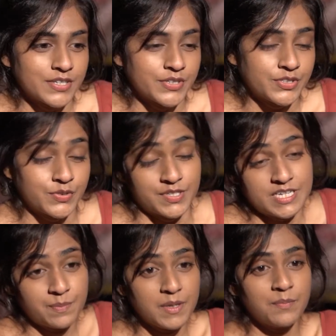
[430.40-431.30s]
So the
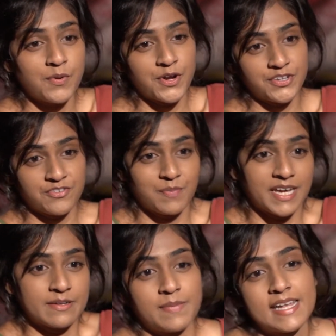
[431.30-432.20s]
tipping point of my
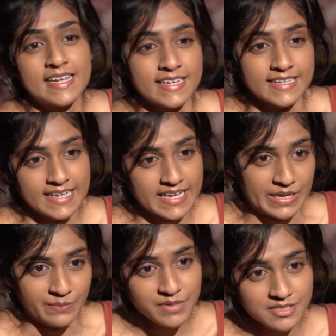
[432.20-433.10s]
rebellion
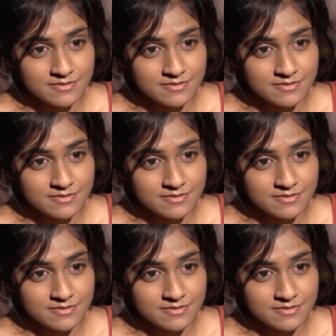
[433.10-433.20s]
came